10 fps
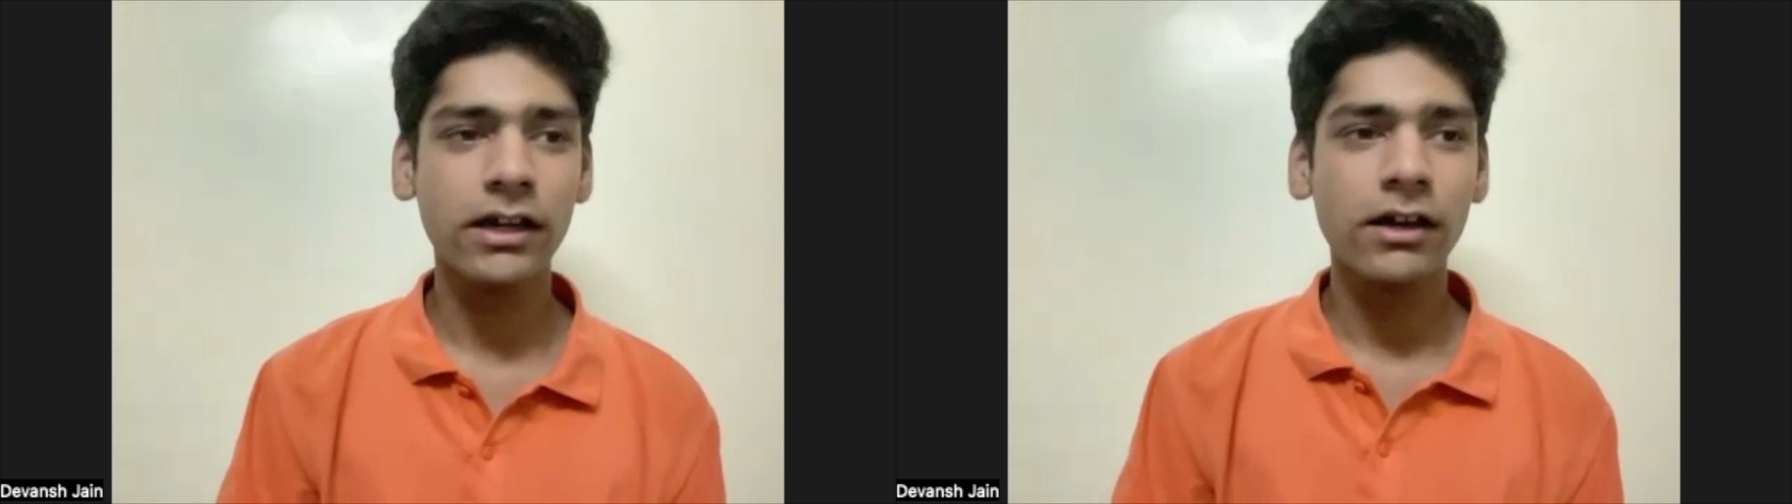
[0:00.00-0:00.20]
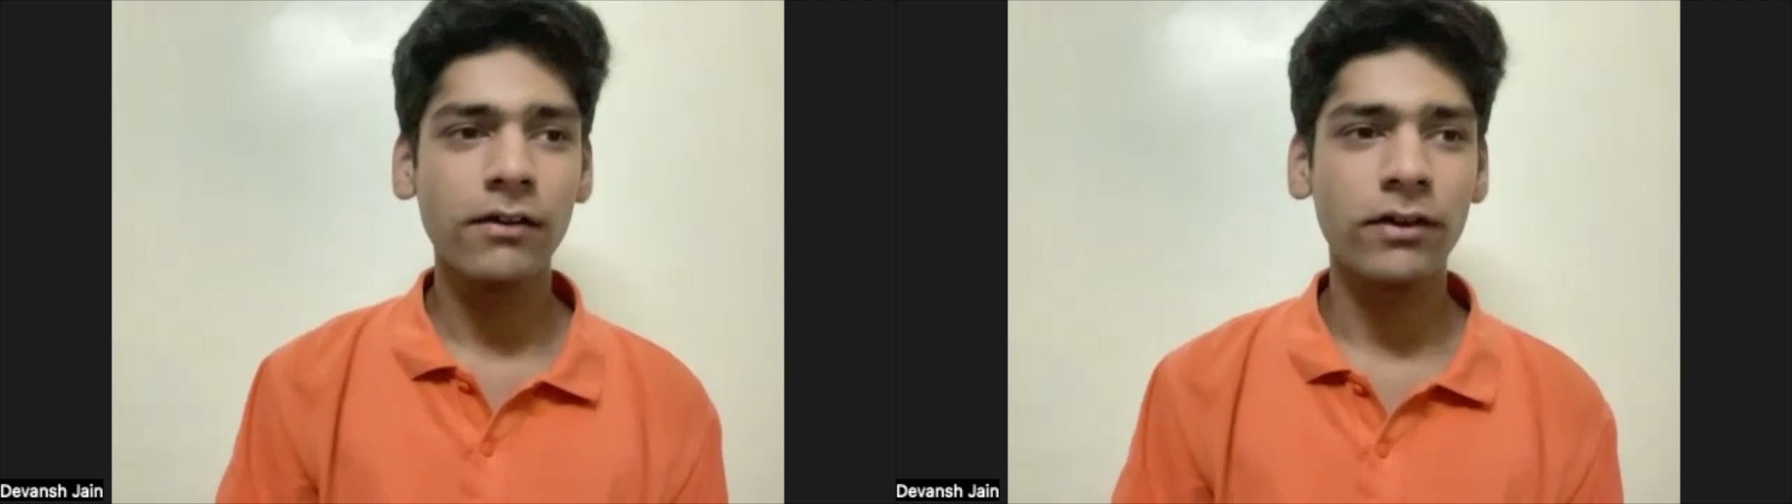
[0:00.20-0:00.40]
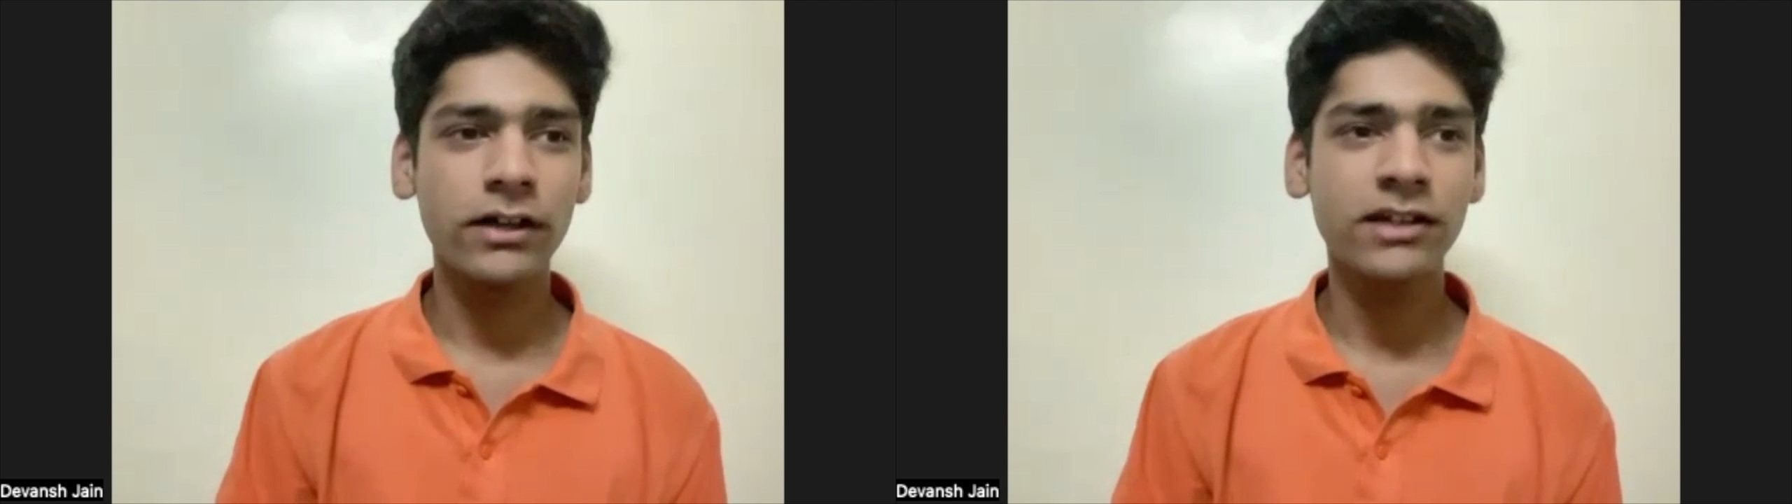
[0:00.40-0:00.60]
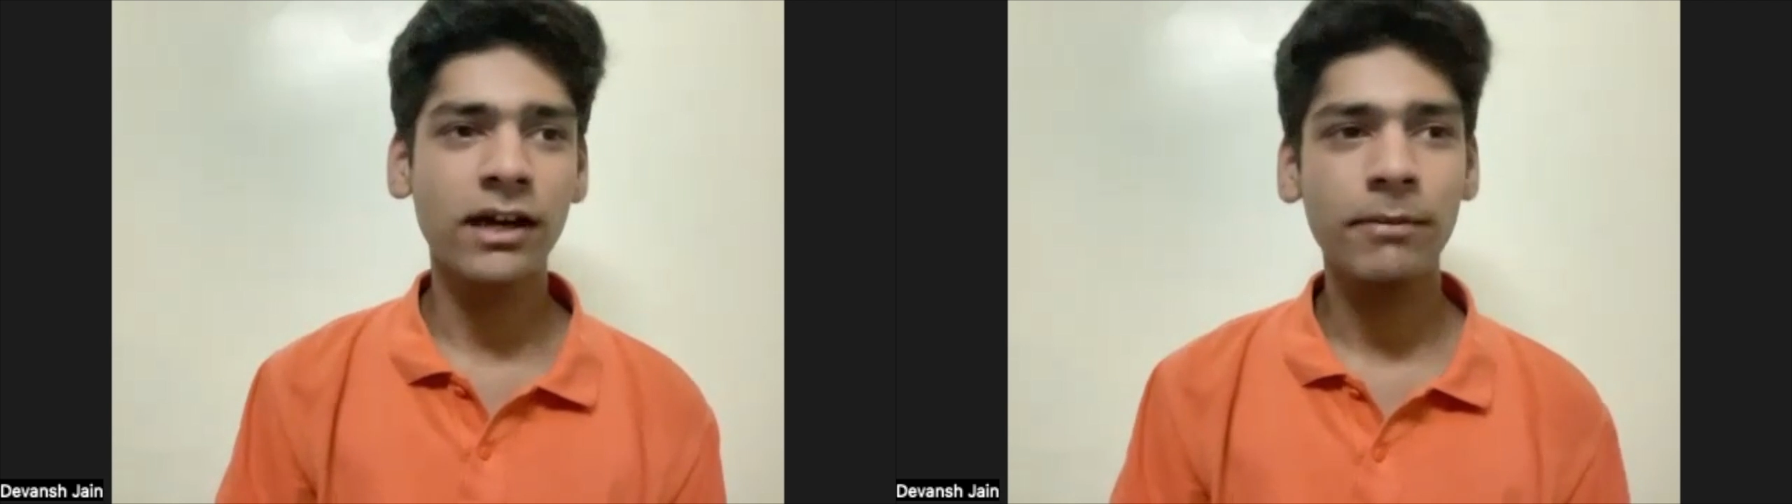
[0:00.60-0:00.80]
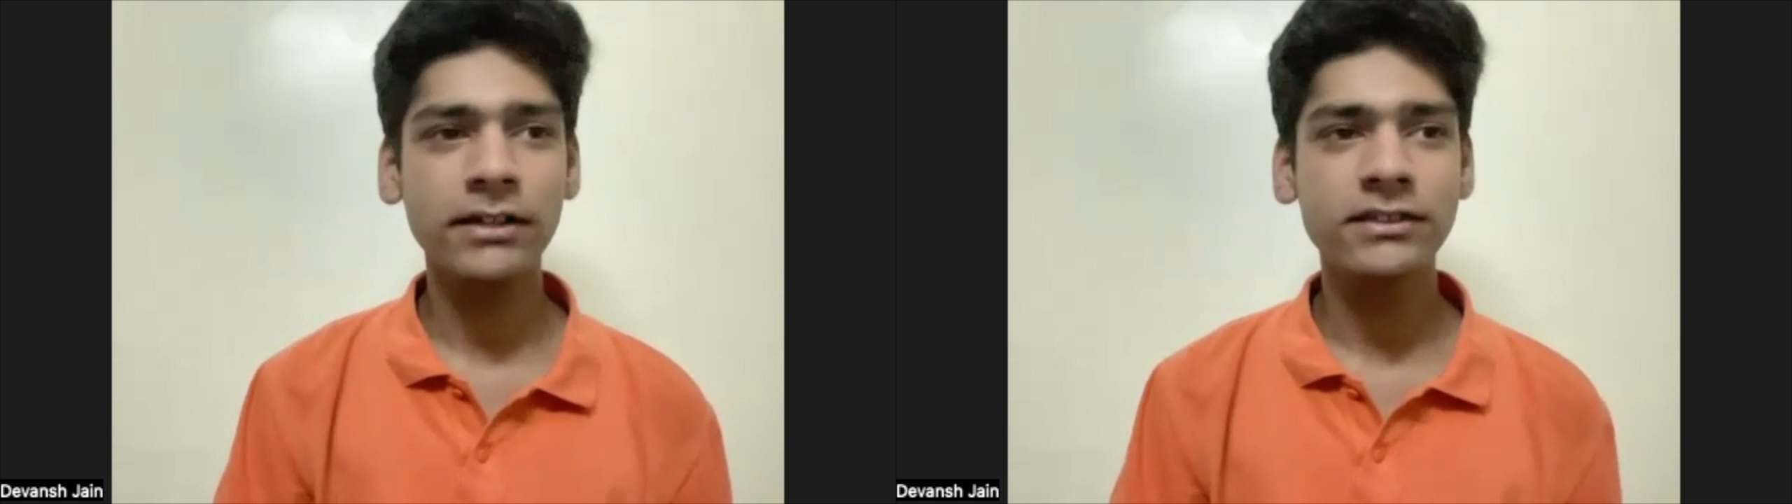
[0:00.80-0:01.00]
For
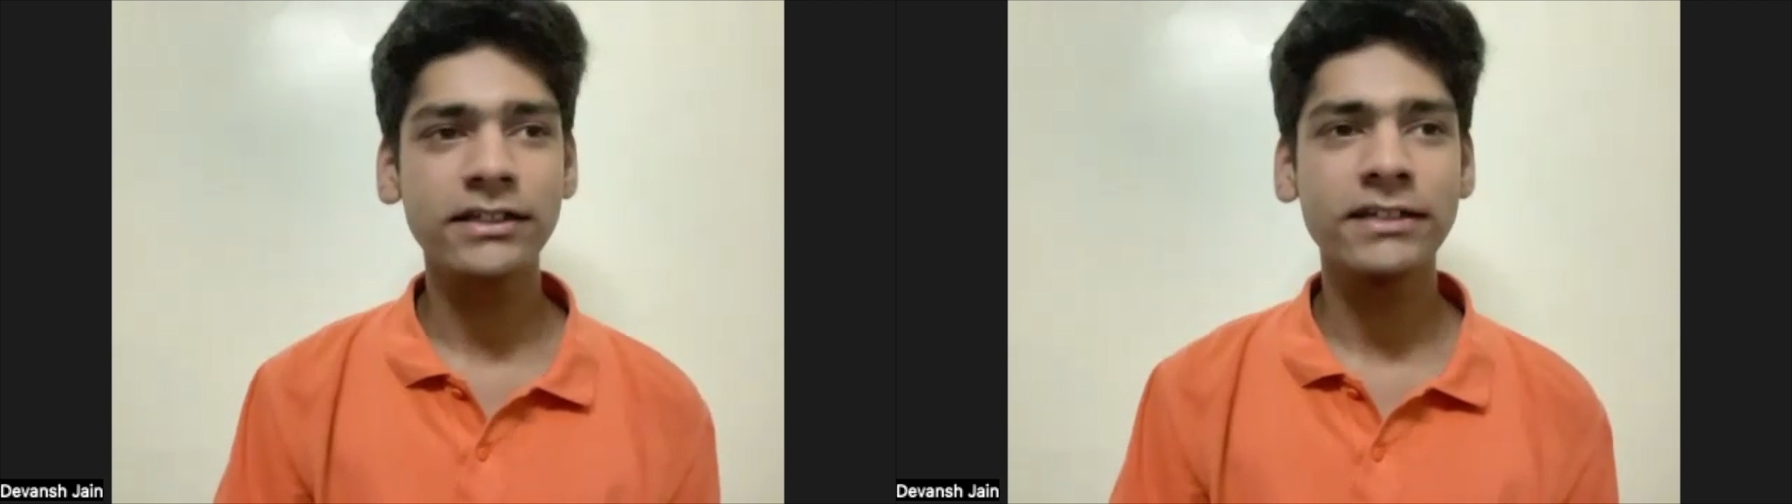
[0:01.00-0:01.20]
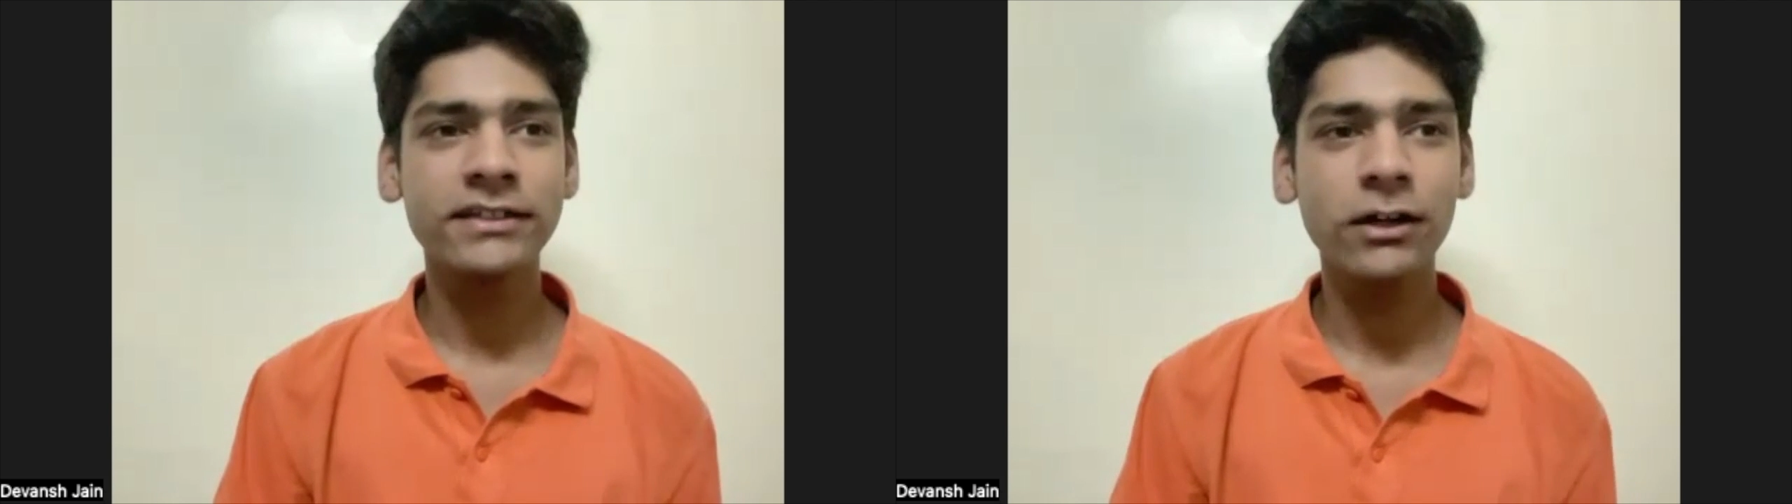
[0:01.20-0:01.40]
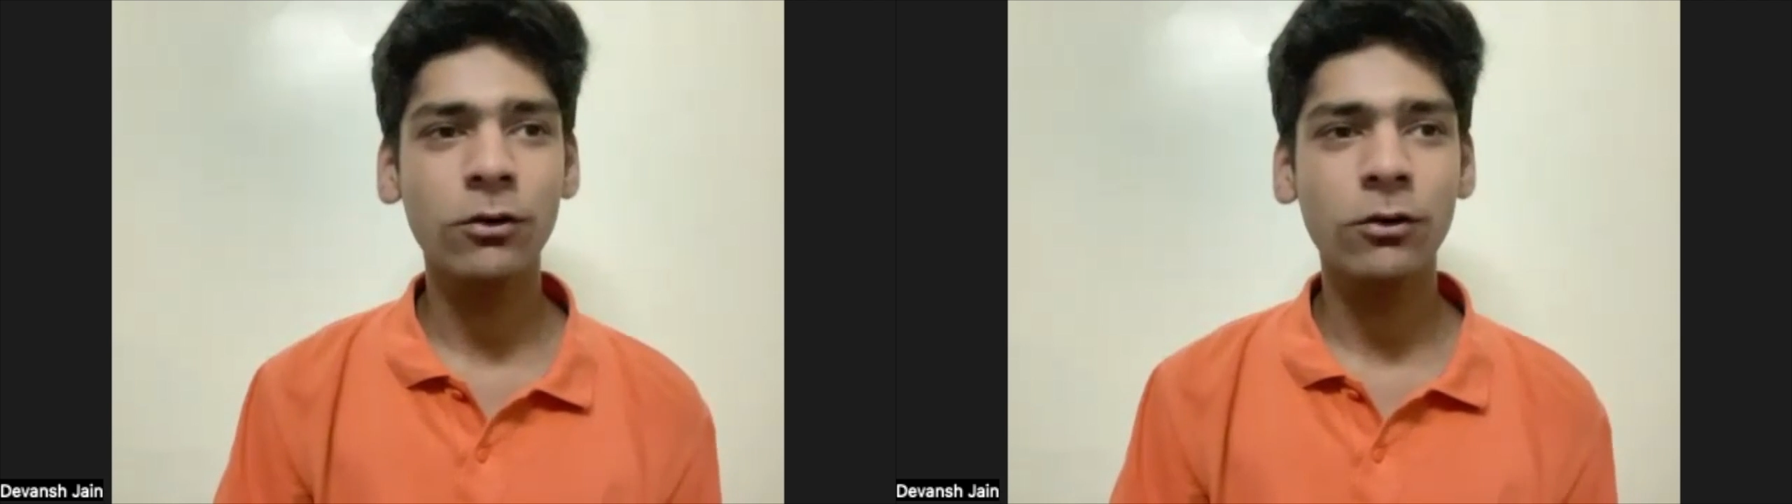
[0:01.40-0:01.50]
example, in CSE,